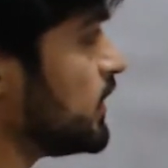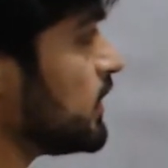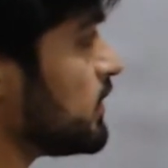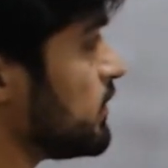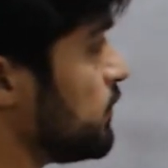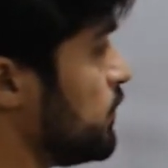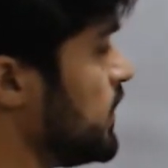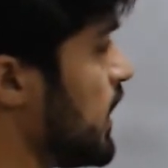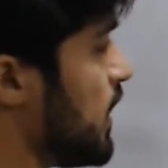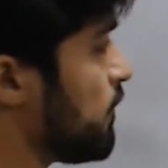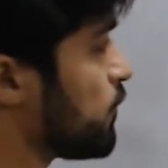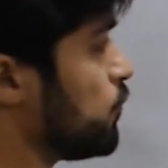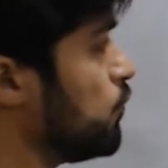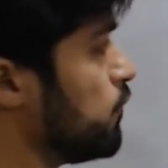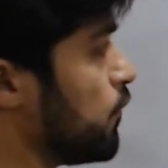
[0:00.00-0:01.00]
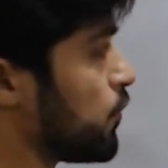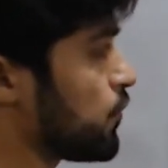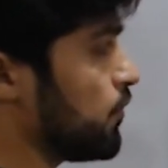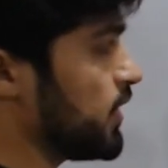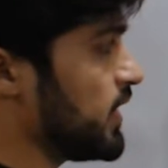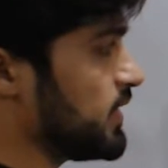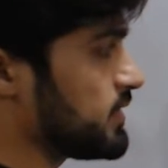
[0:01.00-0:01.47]
We have two photo
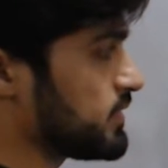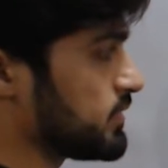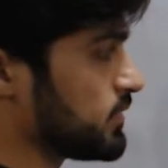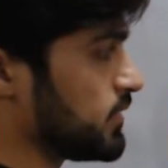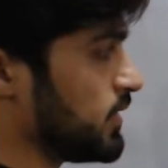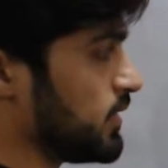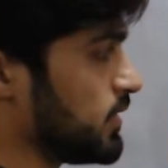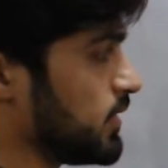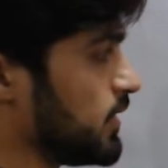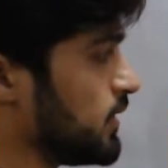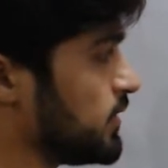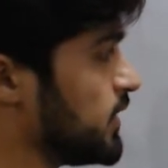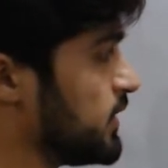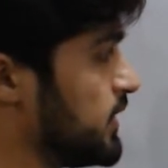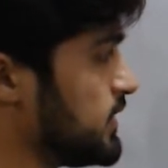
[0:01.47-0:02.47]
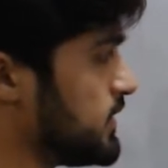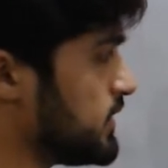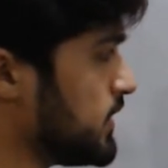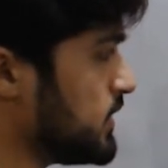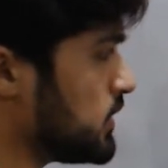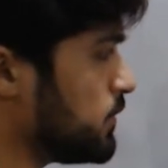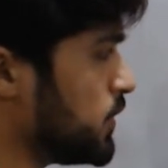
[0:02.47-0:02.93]
gates. The
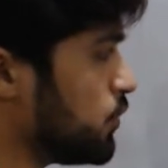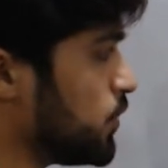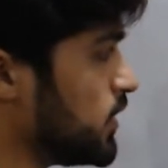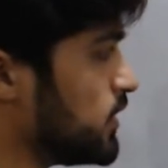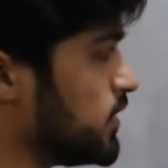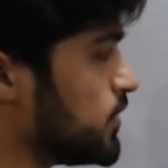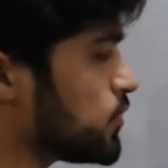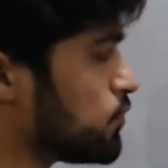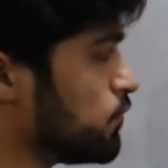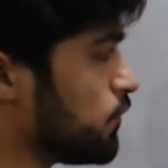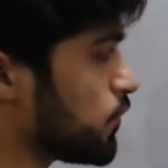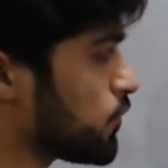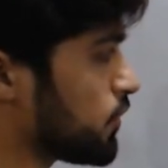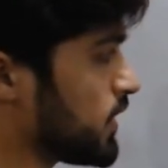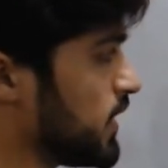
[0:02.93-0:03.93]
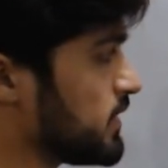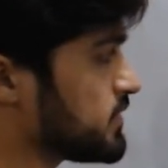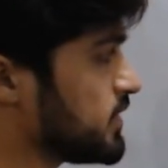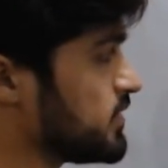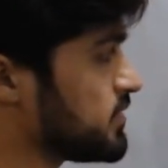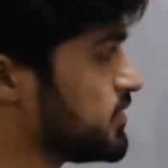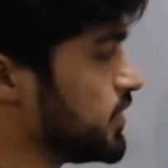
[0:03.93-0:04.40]
distance between these two photo gates
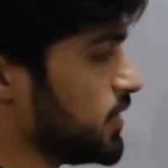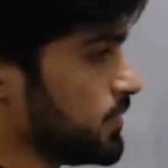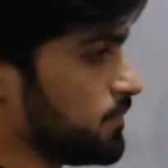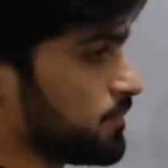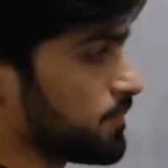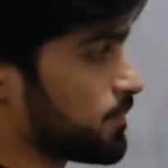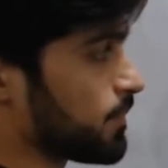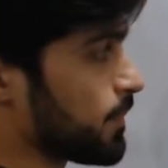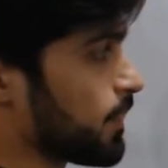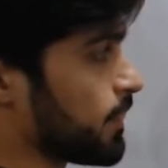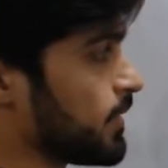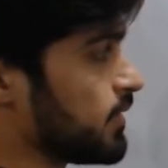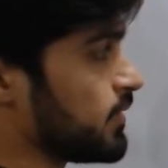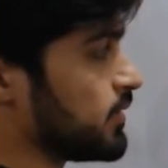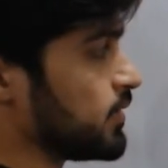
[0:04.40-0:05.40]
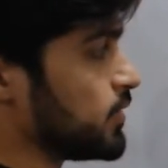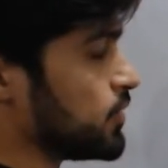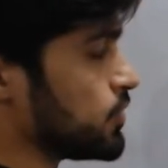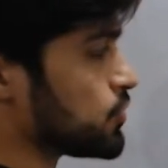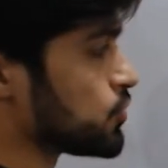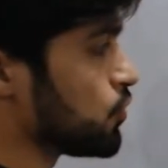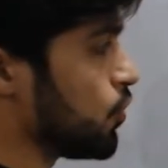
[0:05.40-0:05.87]
is d.
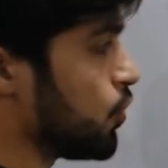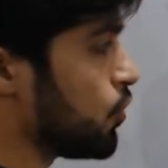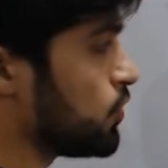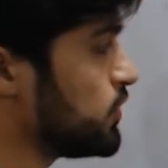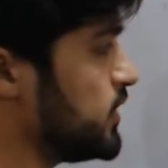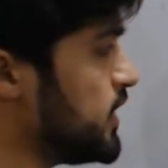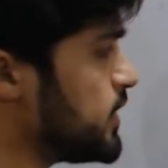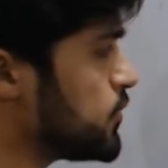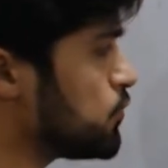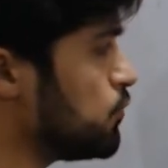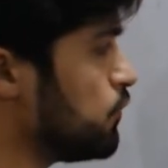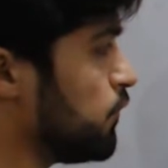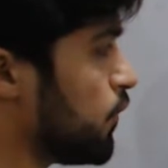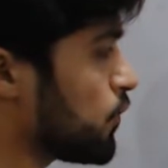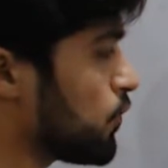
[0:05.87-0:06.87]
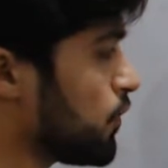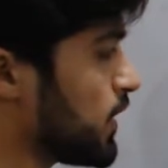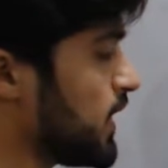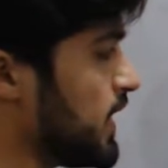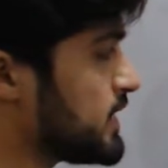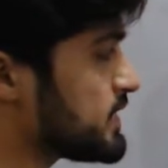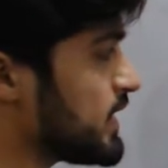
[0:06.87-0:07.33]
So these two photo
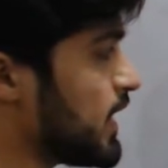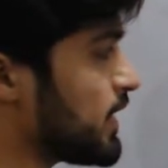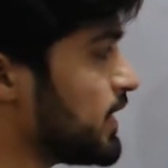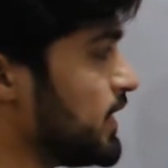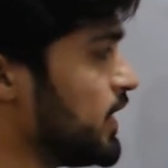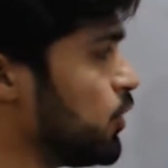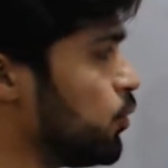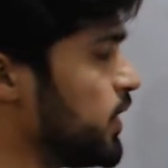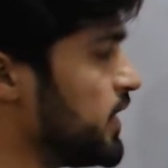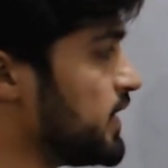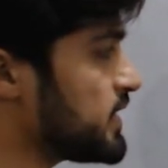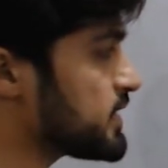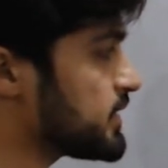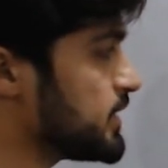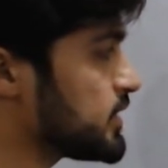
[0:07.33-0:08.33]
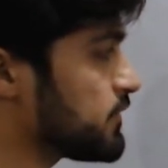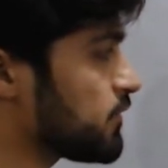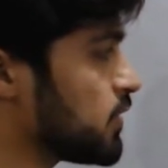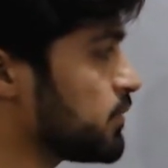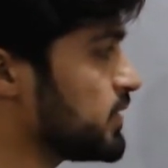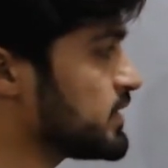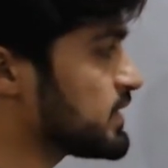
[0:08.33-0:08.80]
gates are equidistant
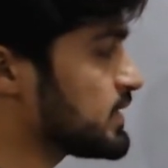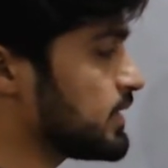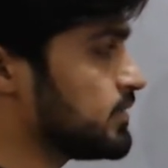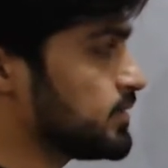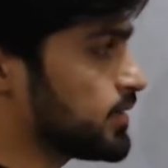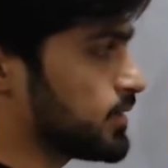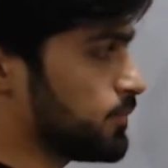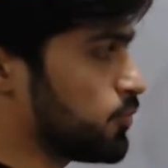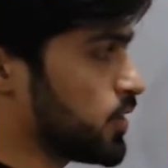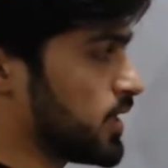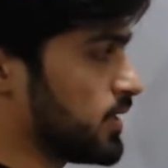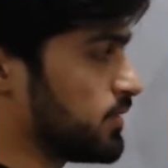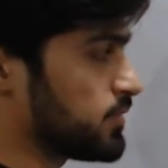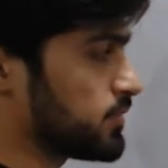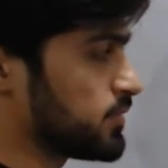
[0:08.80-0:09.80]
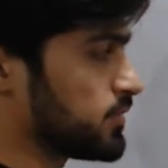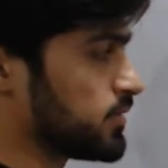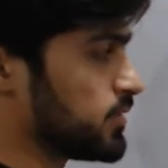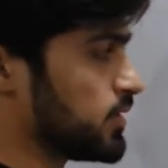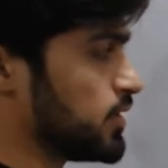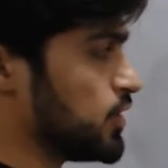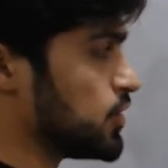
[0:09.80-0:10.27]
from this center point.
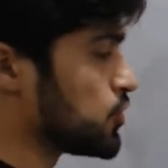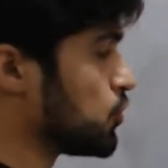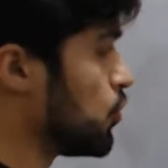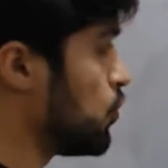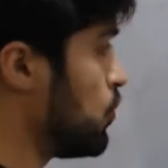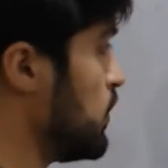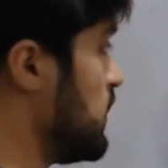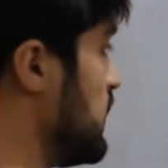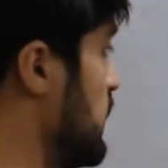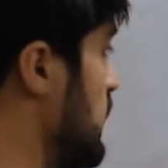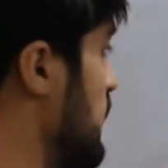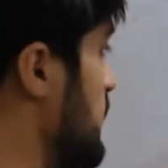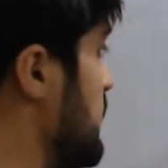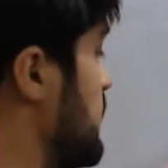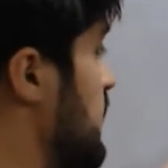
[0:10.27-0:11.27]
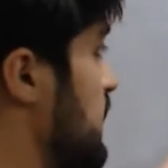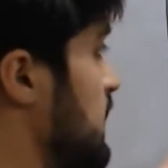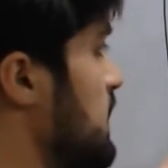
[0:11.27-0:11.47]
So the air